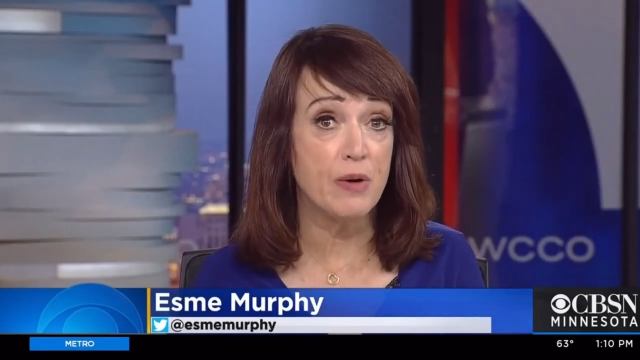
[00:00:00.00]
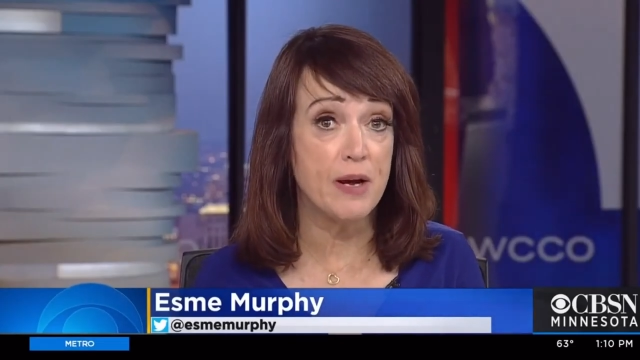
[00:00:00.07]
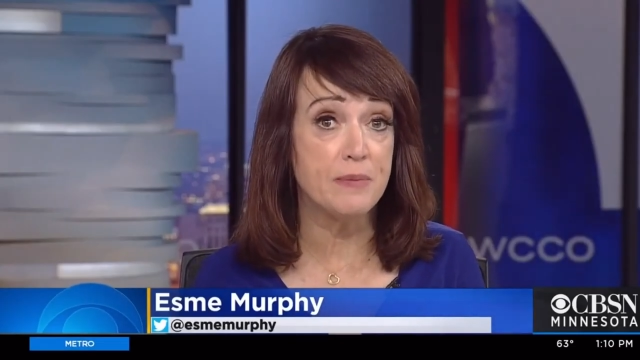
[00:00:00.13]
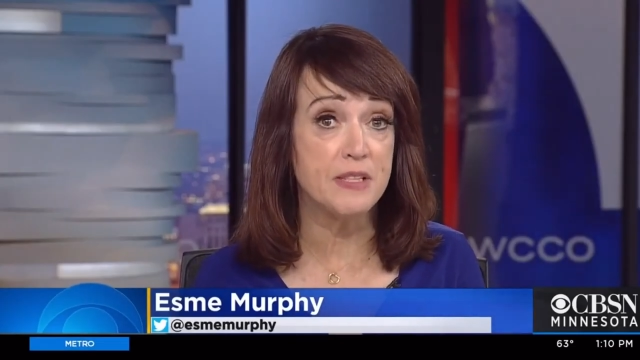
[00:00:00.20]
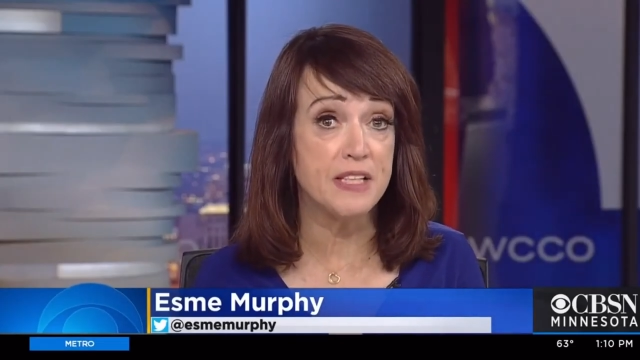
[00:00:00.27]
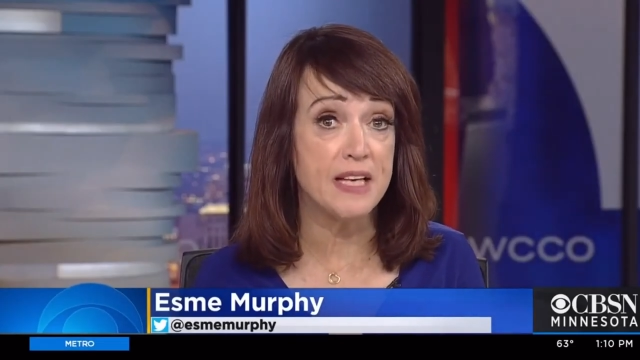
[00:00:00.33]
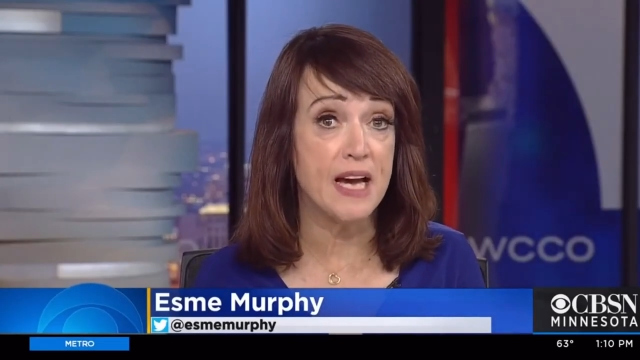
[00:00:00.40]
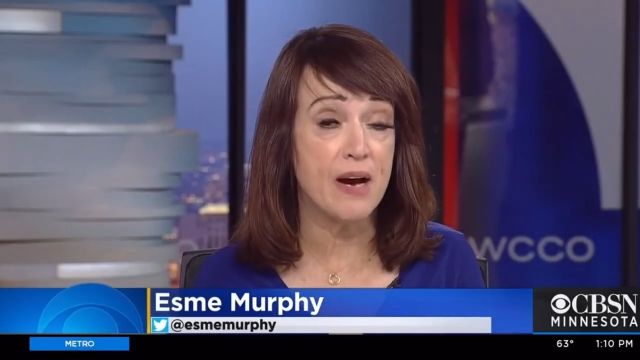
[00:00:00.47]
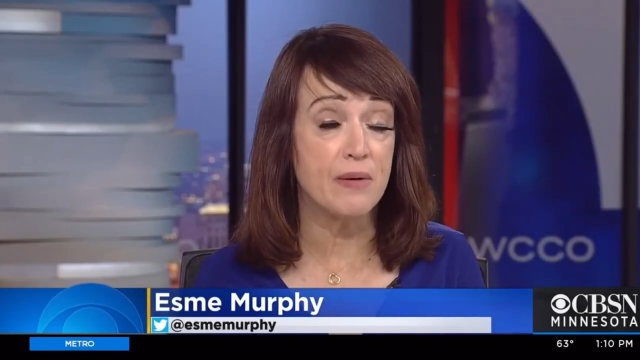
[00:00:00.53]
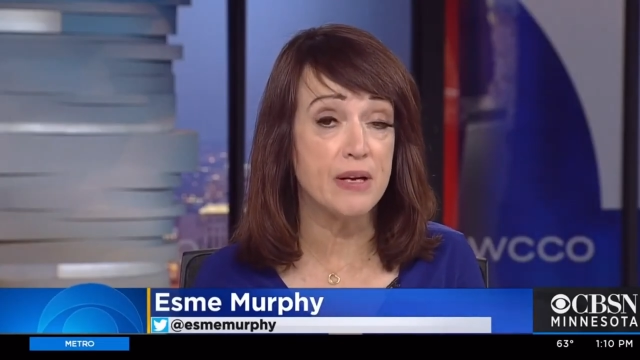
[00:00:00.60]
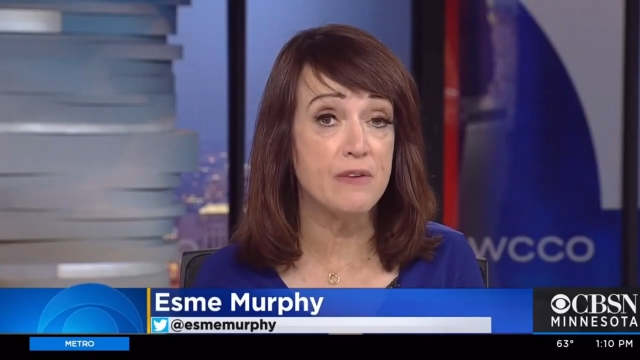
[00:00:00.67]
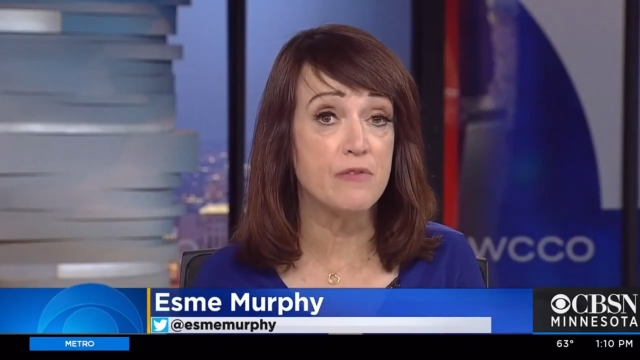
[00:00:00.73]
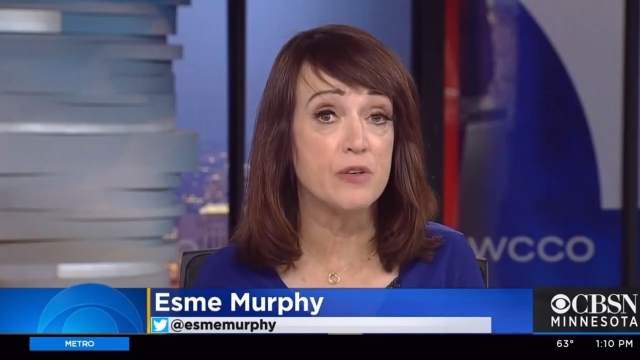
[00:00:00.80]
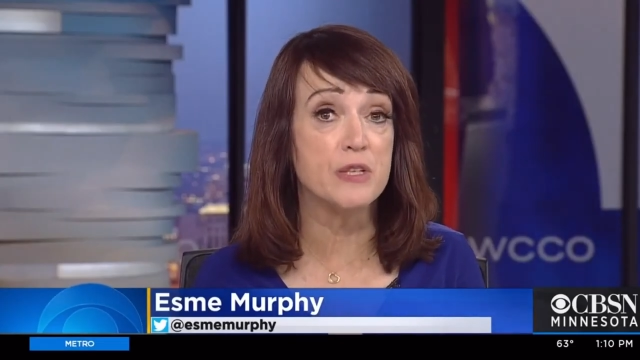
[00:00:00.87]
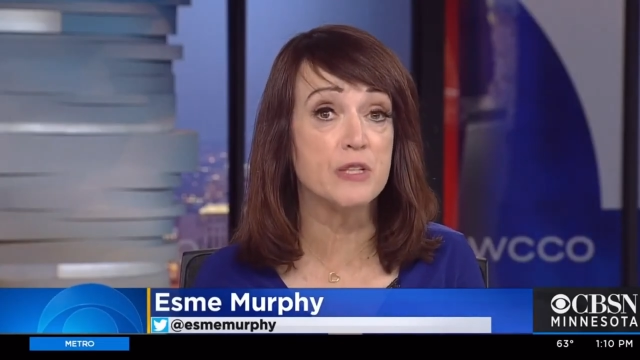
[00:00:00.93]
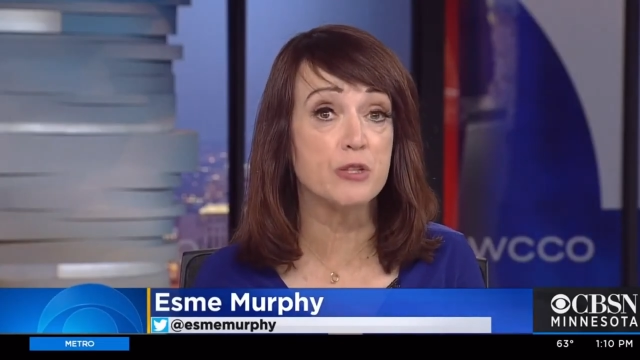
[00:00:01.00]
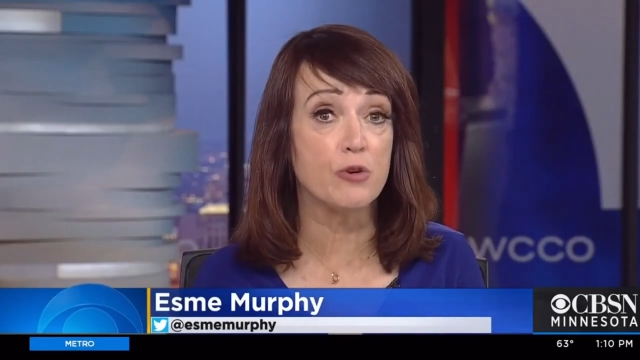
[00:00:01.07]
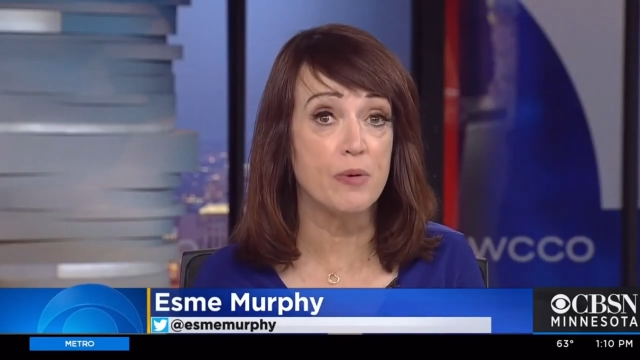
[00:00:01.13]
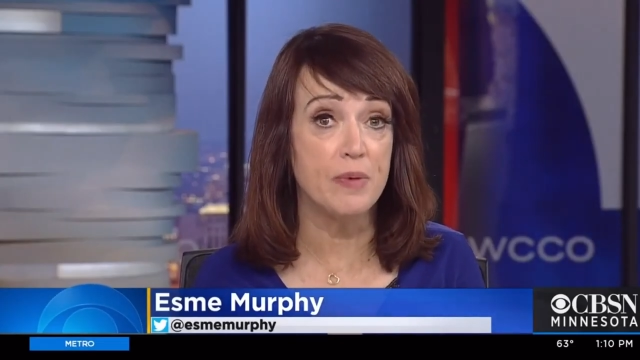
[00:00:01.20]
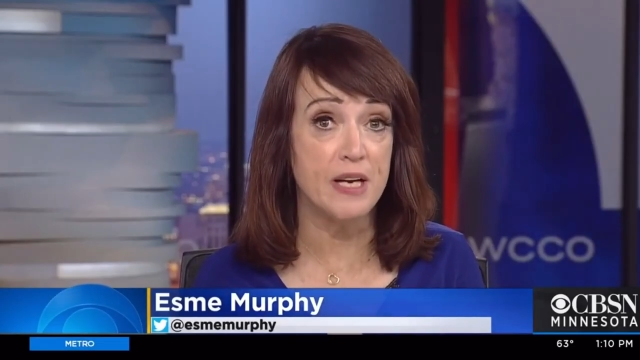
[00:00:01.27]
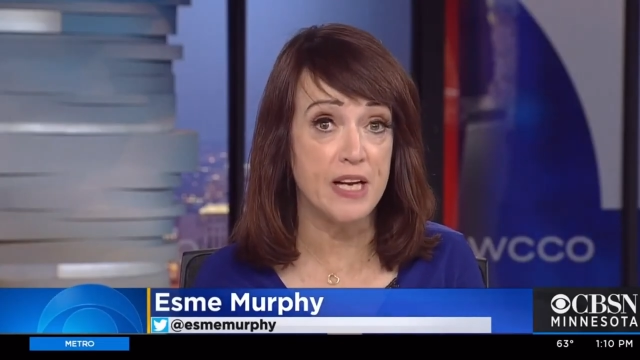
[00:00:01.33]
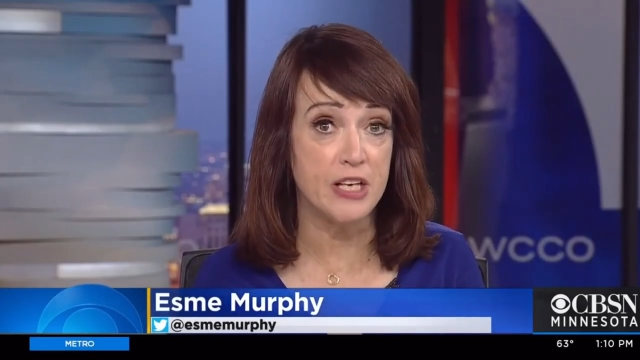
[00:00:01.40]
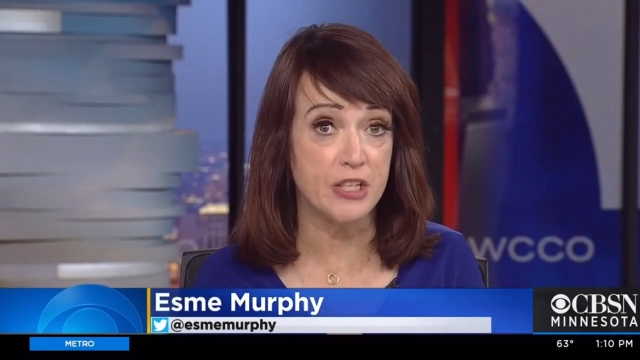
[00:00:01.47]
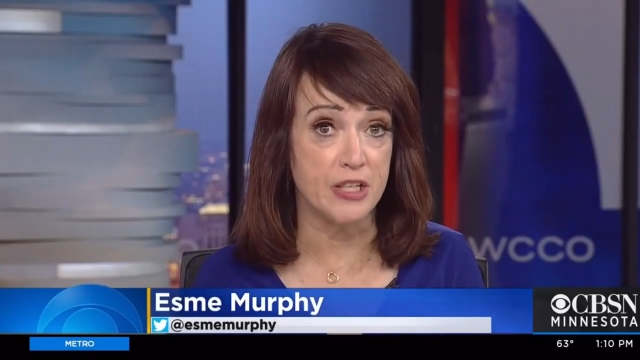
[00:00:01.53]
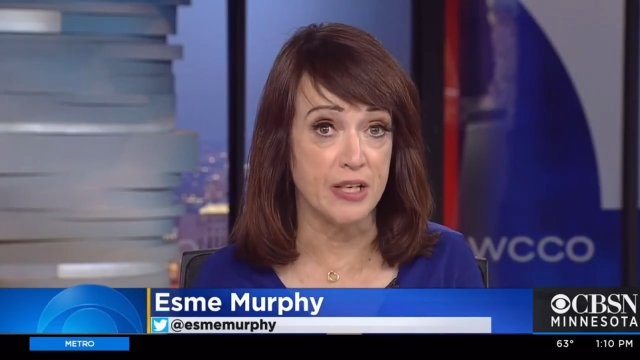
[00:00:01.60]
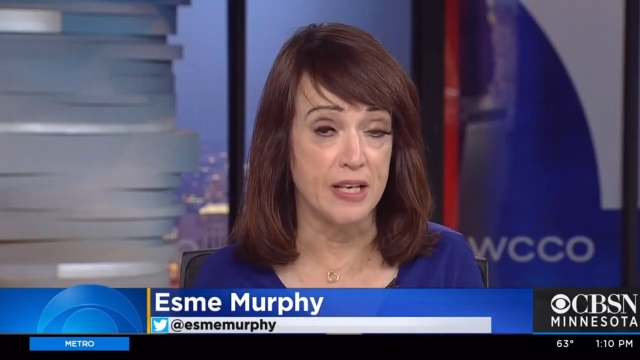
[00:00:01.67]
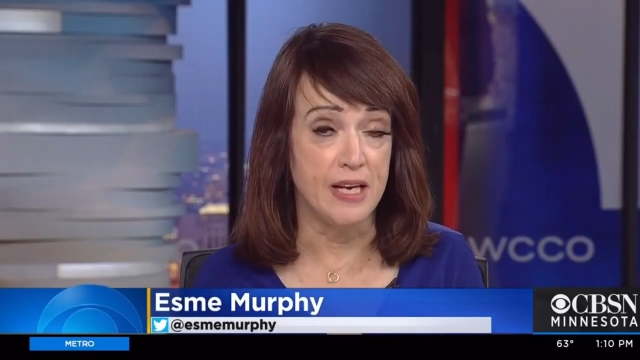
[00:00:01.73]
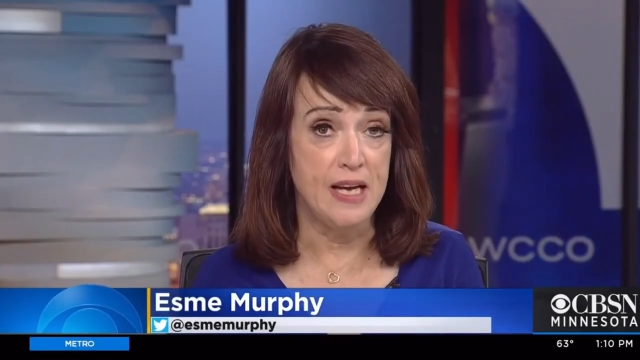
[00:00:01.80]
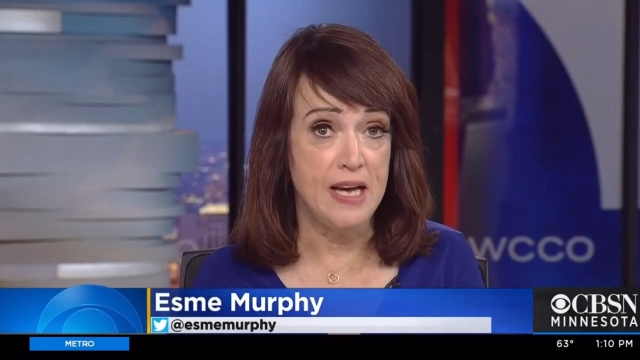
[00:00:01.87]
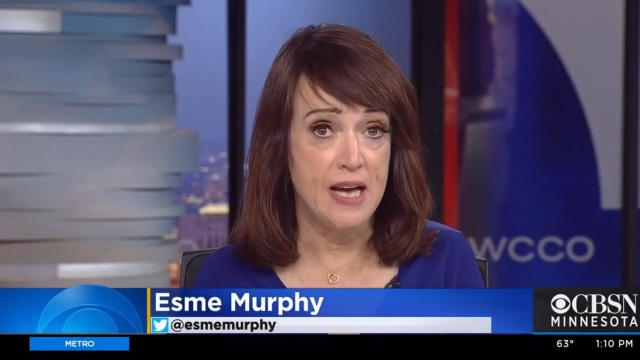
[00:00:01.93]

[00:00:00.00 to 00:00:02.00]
Ramsey County for discrimination.